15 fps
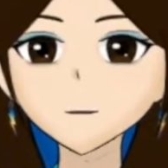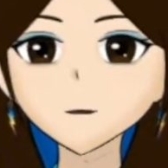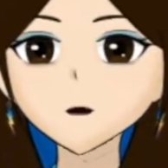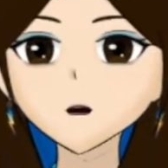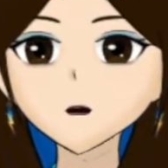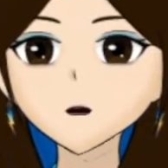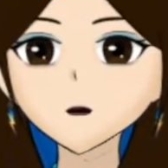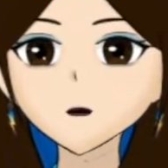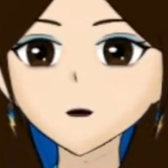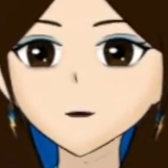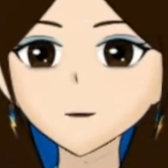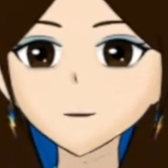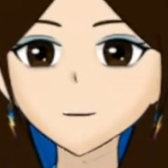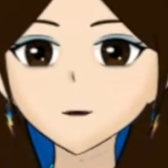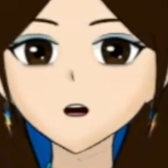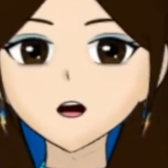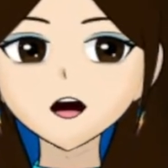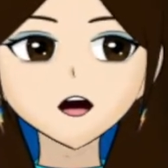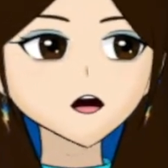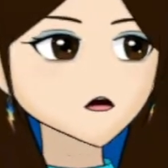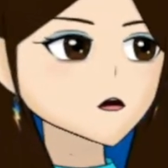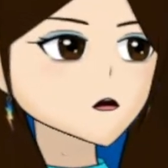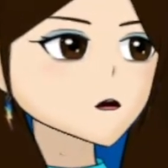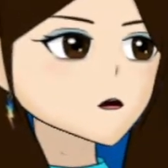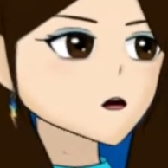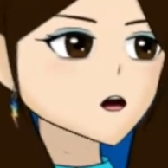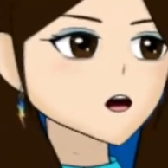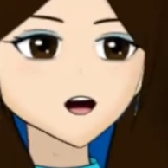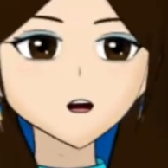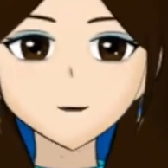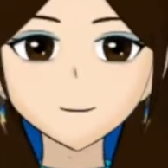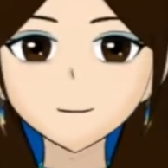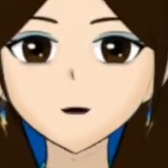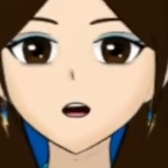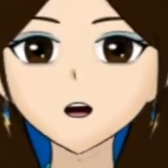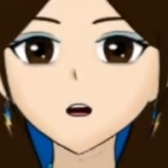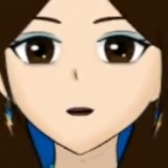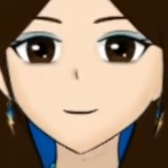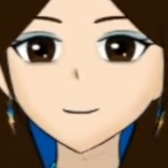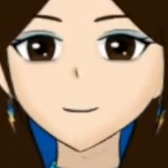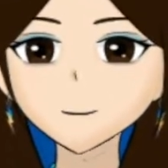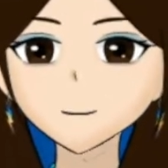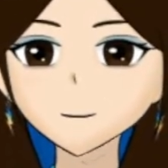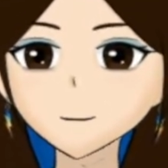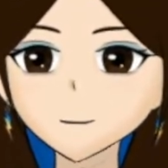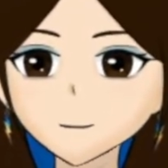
I think I have my tickets right here. Hold on.